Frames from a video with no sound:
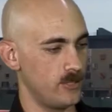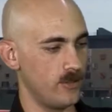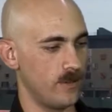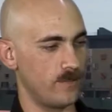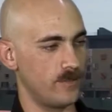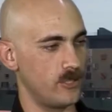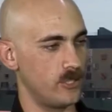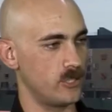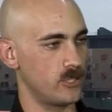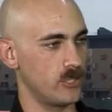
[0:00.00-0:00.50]
you
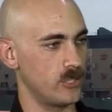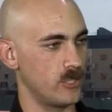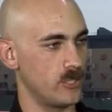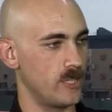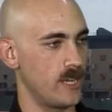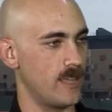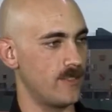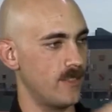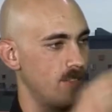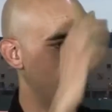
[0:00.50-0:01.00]
have the shirt
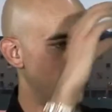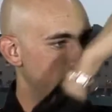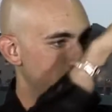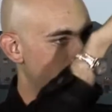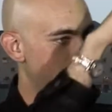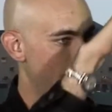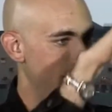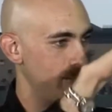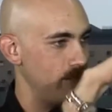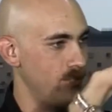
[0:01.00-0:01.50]
and then the
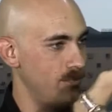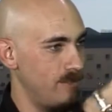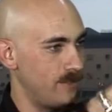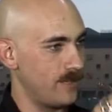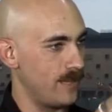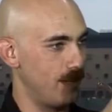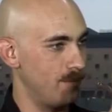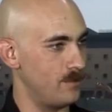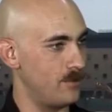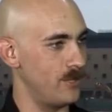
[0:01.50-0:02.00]
band, you
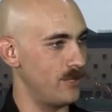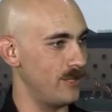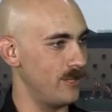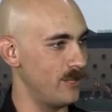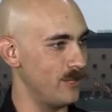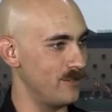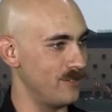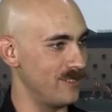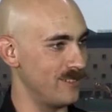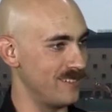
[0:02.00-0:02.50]
kind of put it
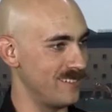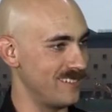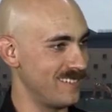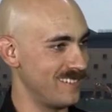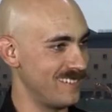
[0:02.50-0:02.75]
over